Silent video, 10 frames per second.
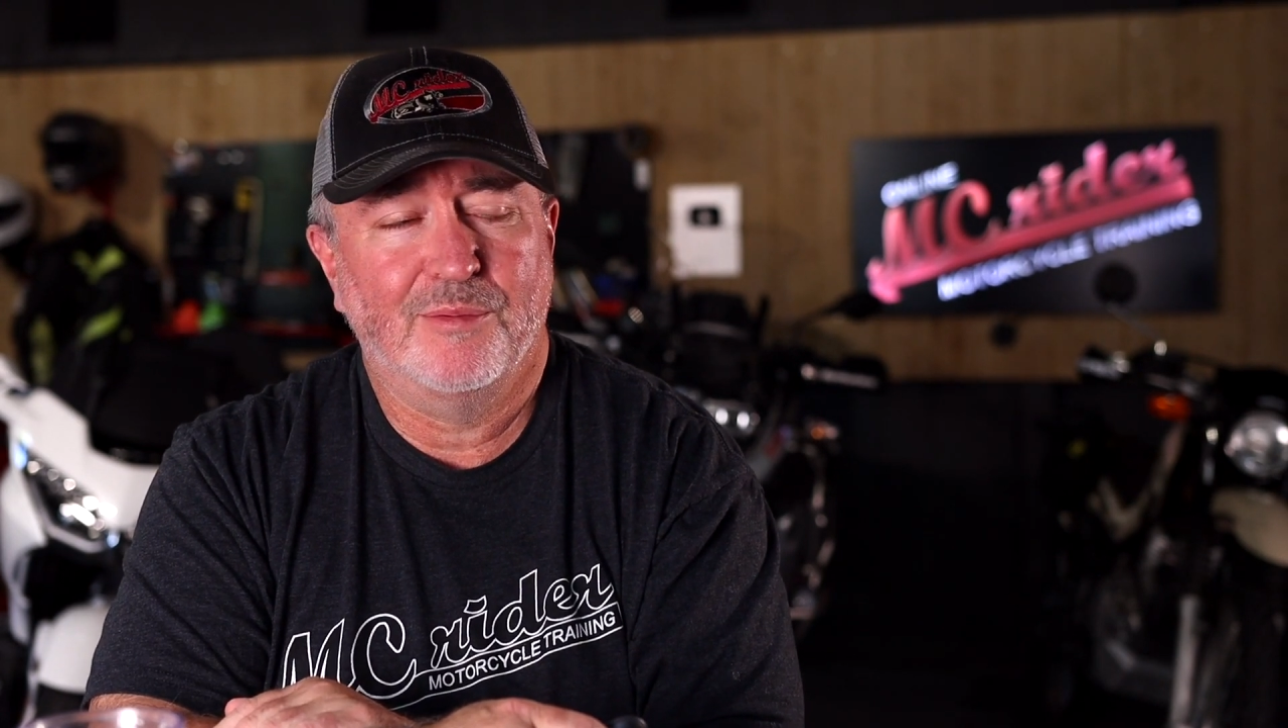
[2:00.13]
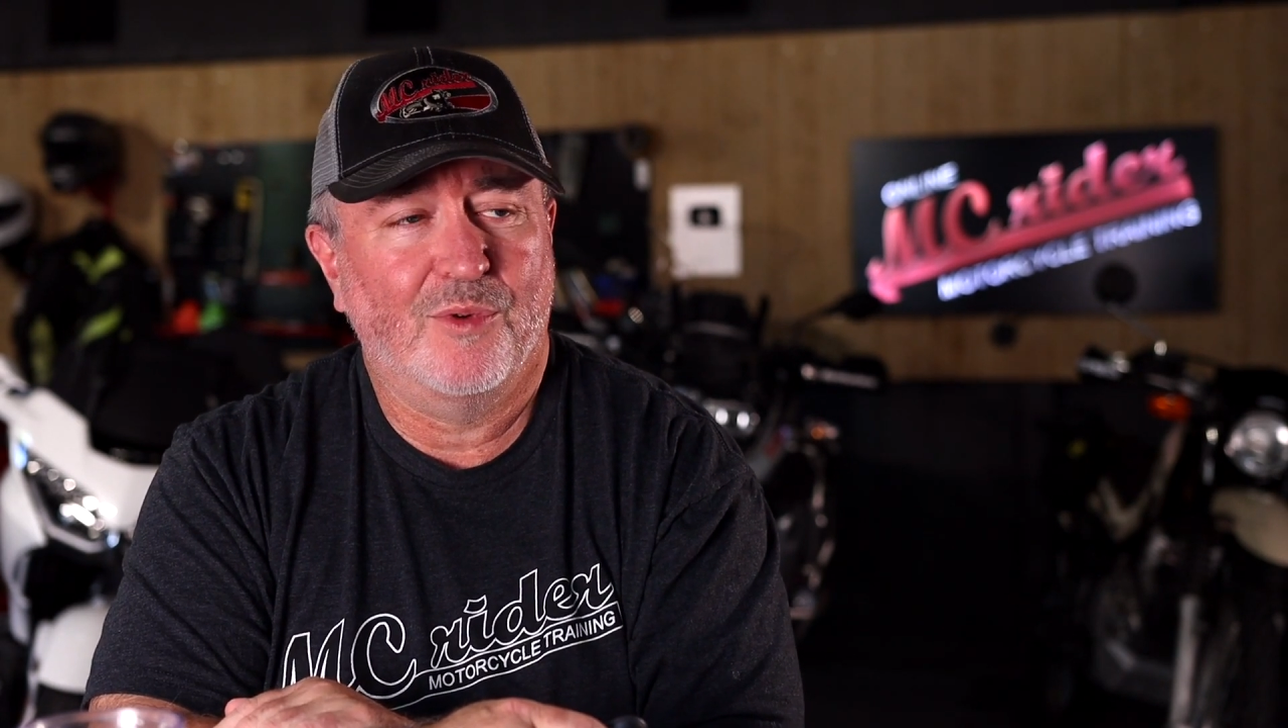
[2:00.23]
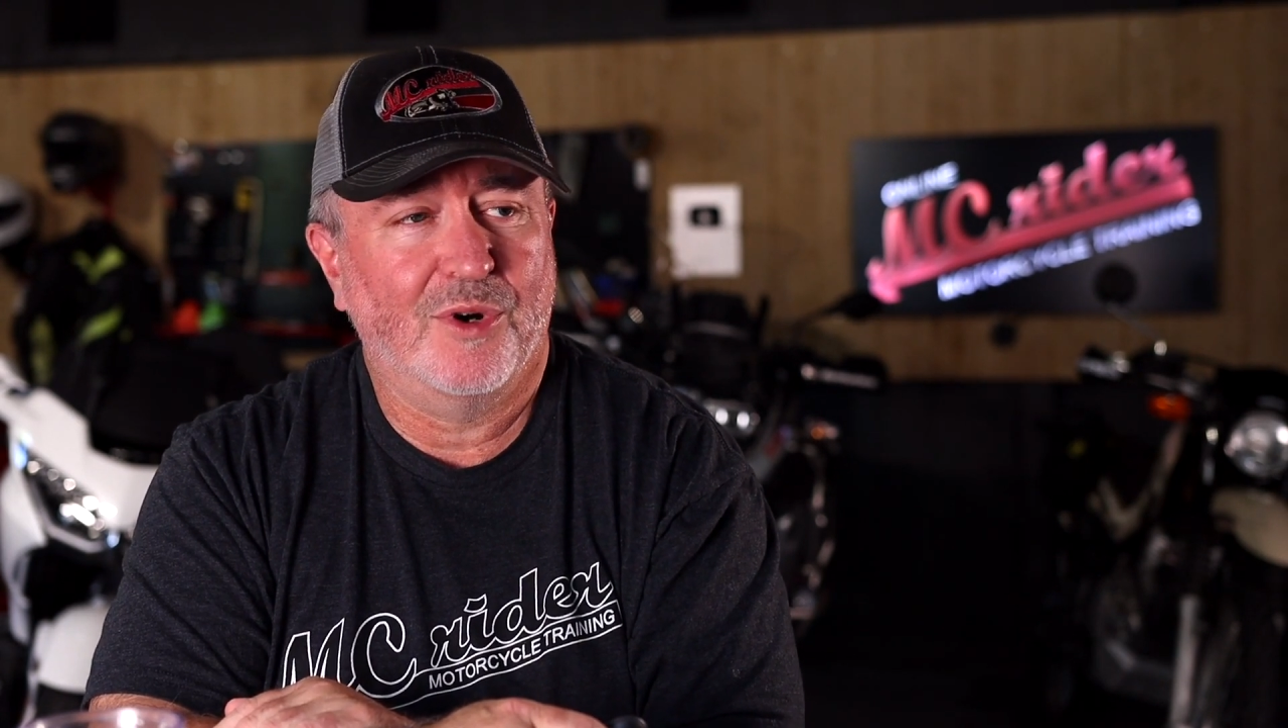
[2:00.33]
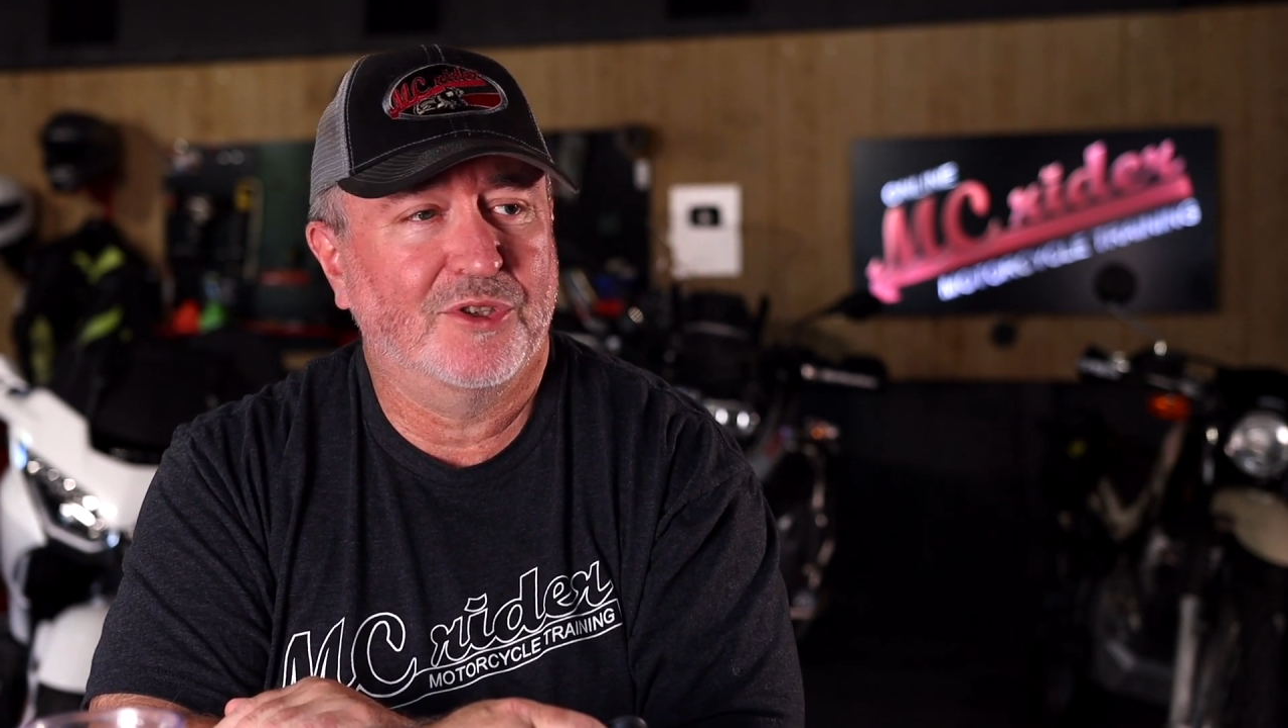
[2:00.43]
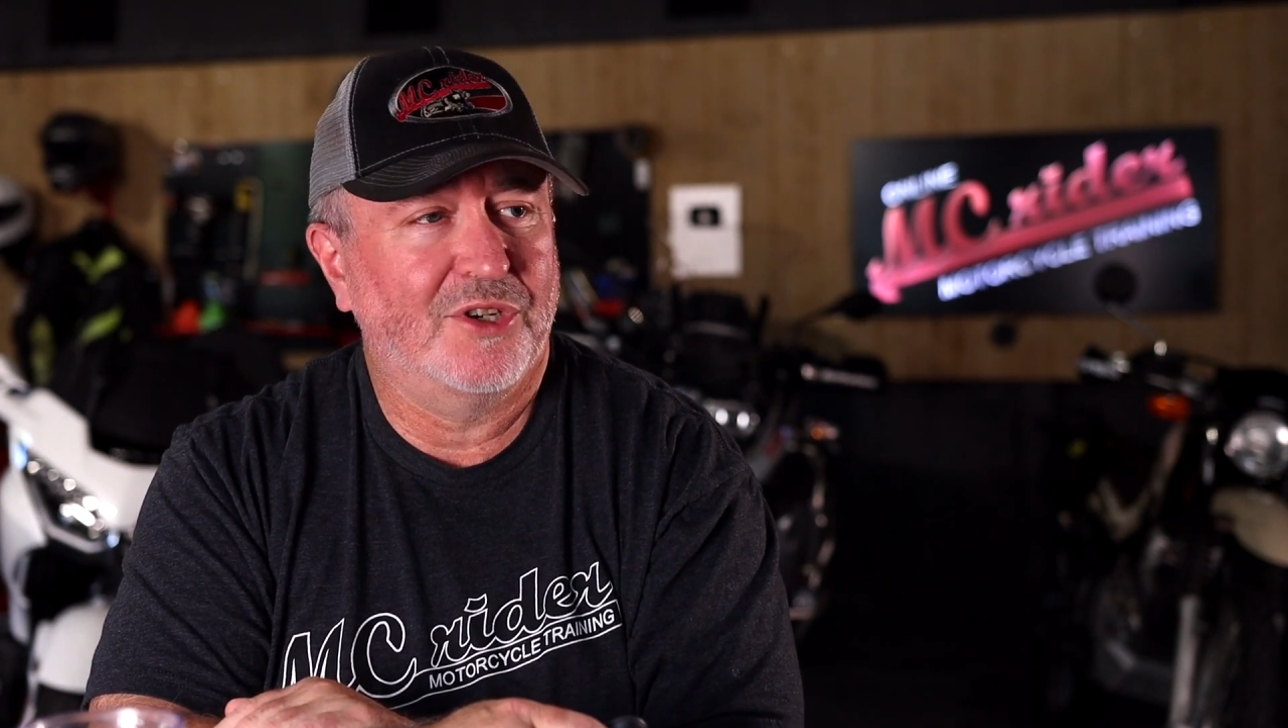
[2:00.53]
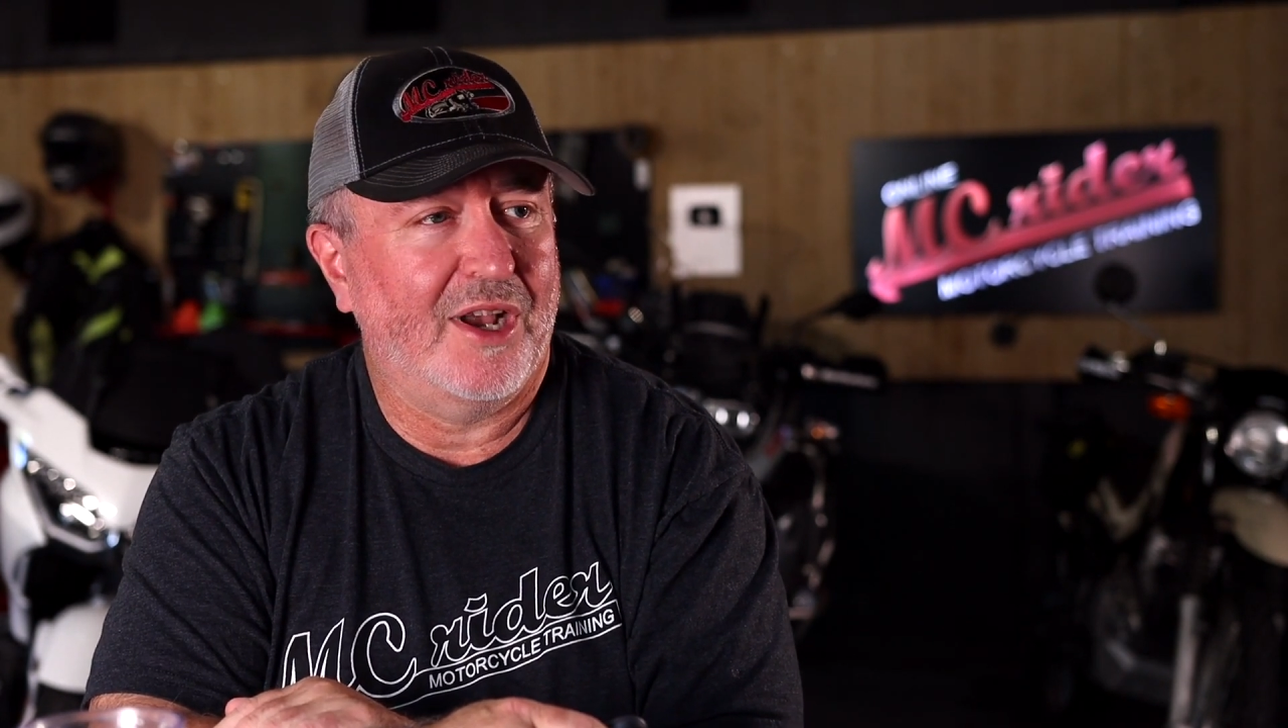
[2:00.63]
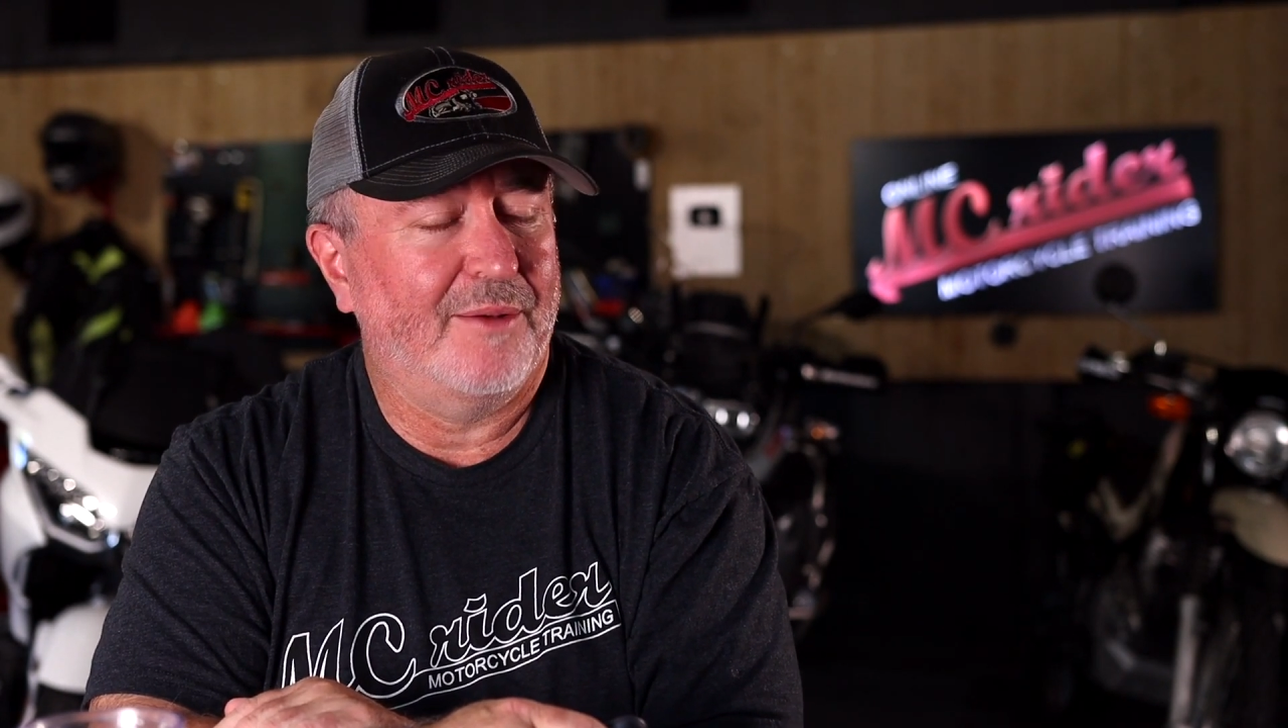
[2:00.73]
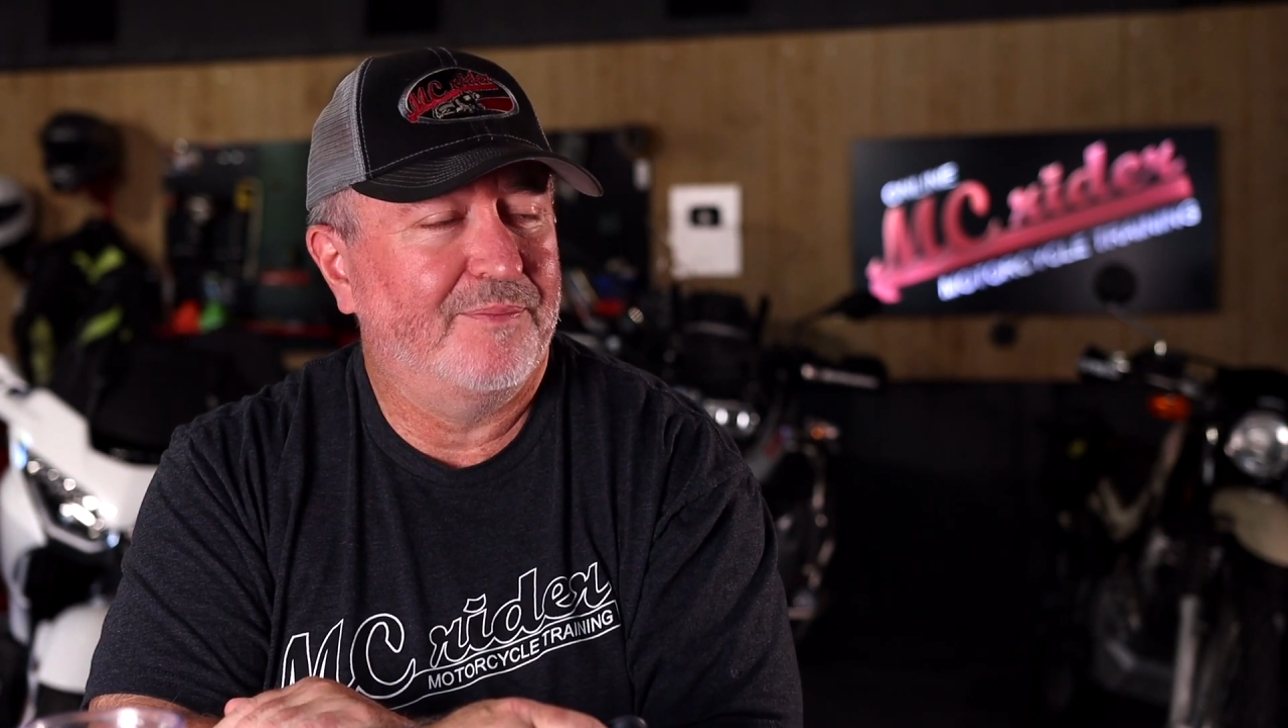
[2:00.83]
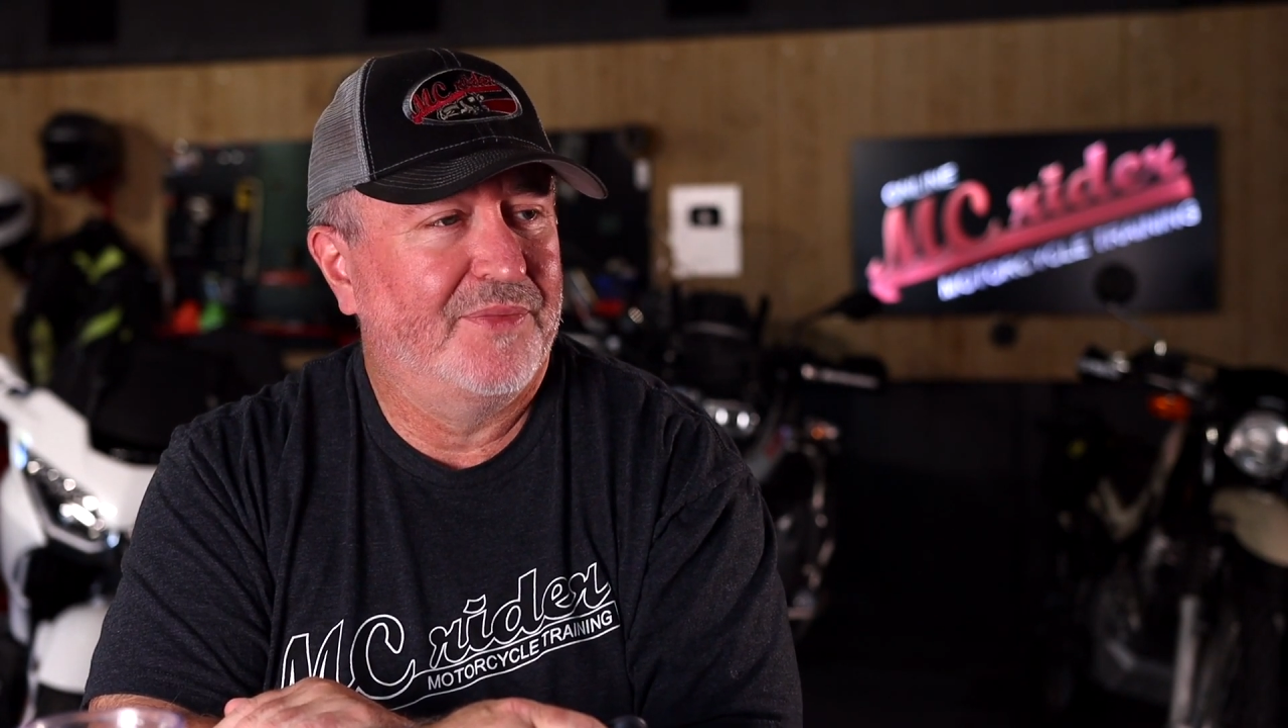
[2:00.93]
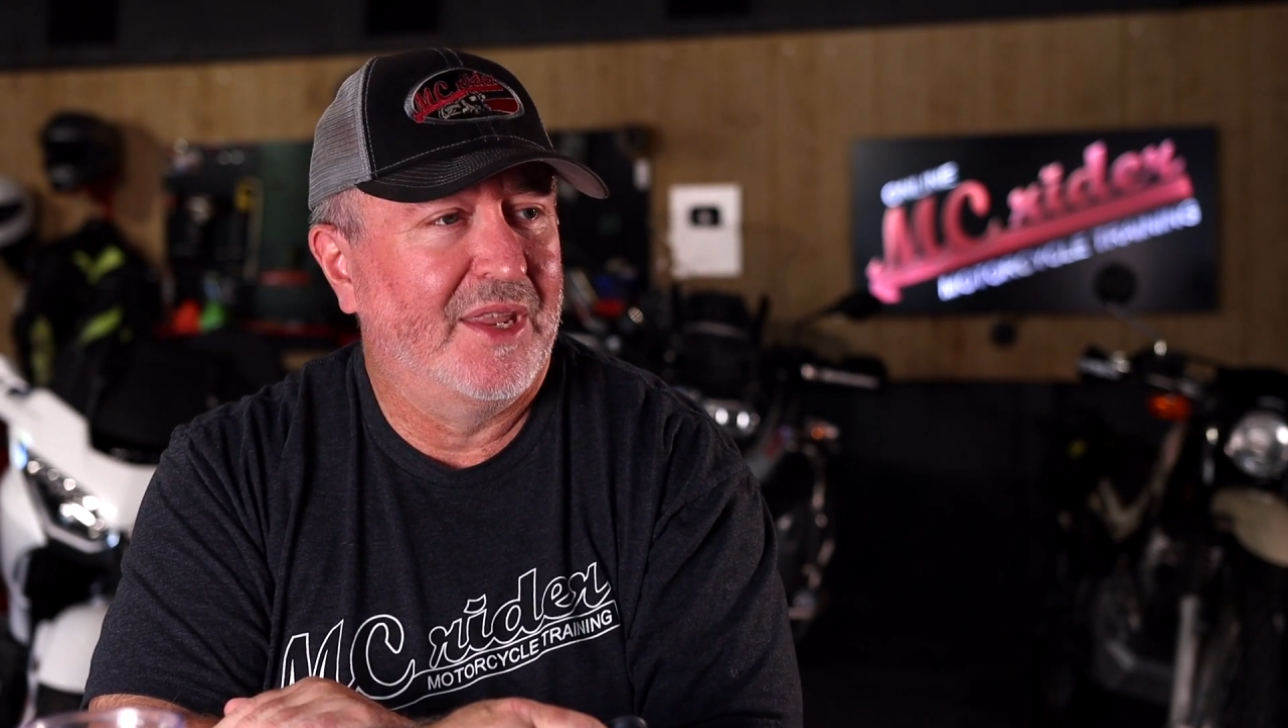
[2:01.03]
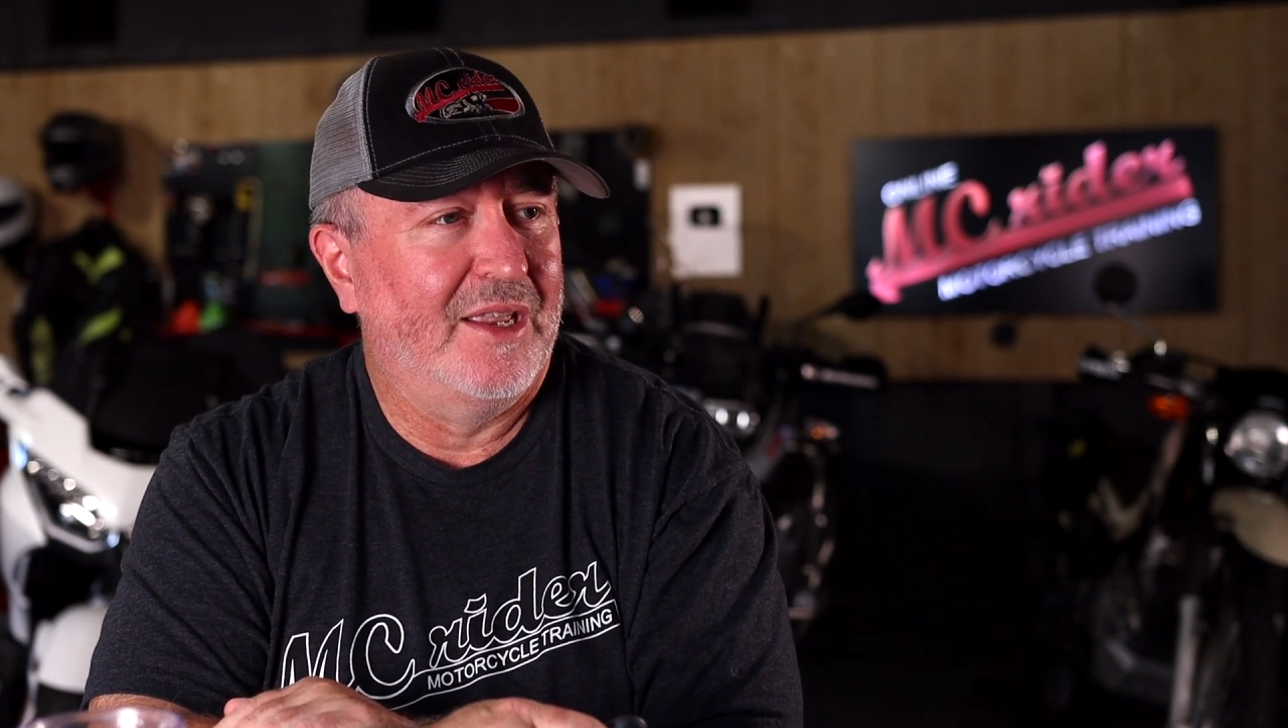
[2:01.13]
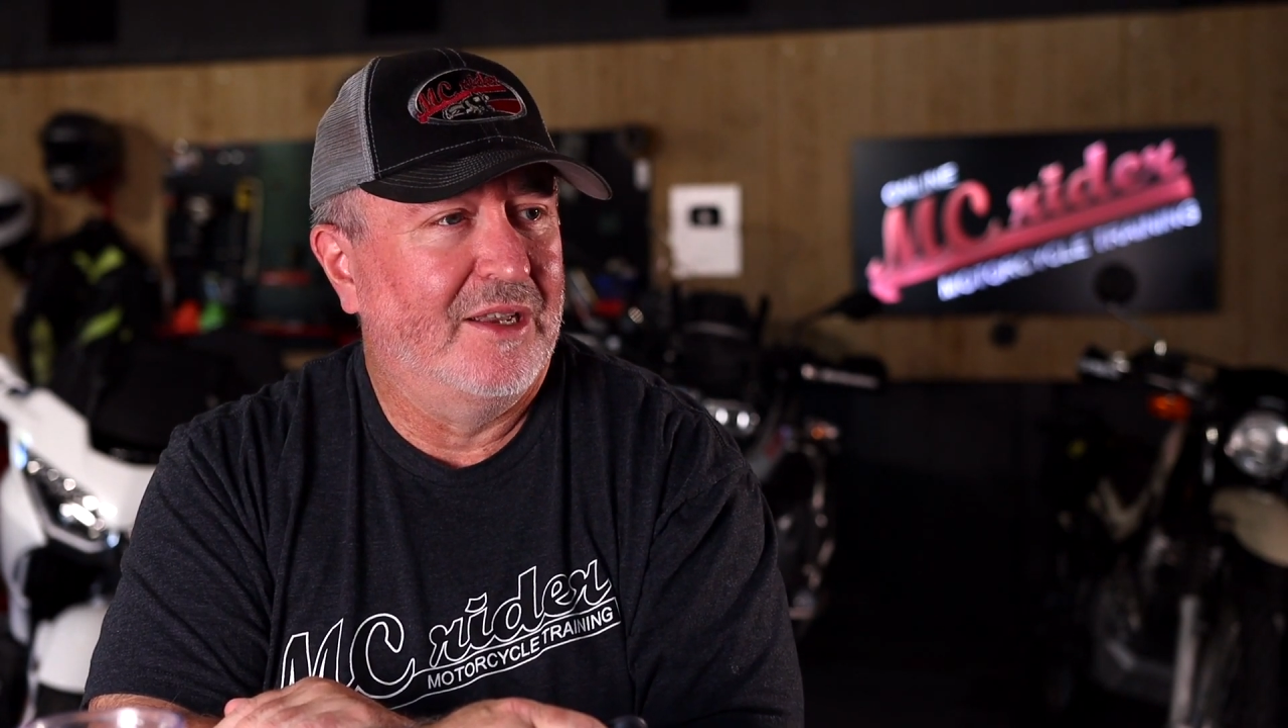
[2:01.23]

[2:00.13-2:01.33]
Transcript: workshop.